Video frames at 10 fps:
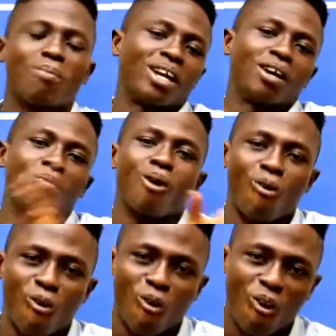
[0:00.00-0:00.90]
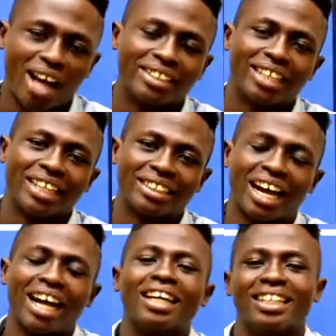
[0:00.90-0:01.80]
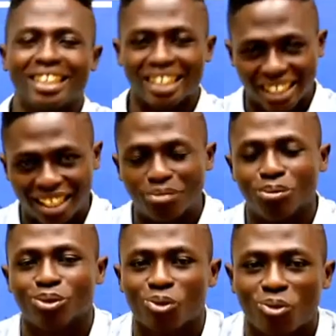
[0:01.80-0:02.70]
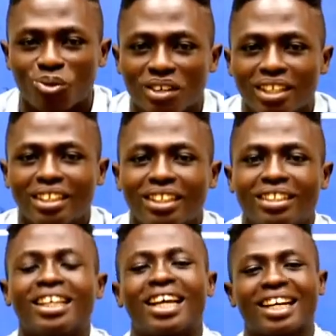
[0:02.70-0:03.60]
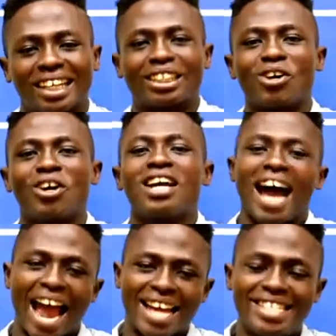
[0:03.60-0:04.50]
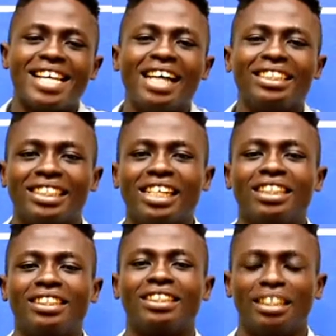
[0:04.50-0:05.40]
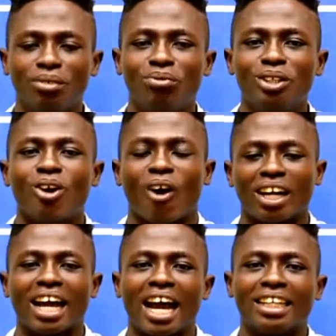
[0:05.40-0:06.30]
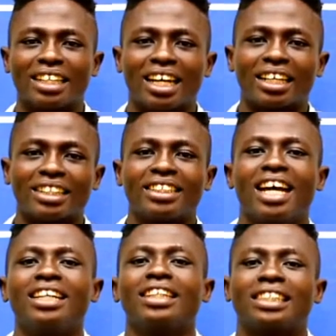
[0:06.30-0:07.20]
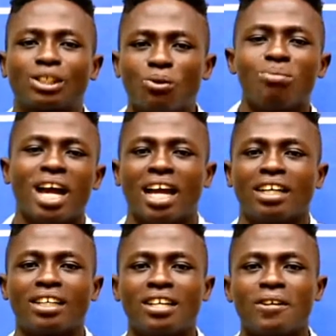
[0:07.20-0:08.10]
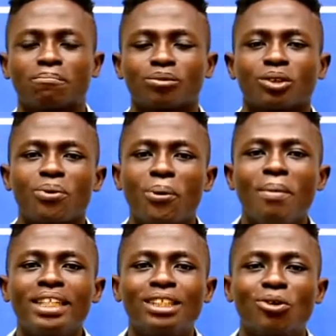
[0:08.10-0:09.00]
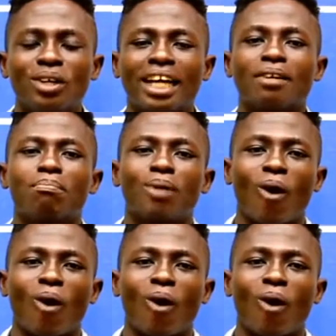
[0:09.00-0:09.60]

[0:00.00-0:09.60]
your monco. I just so. Telecassin, eh, idea GTV online. Telecassin, eh, yes, Rubia. You may do know, yeah, the bro,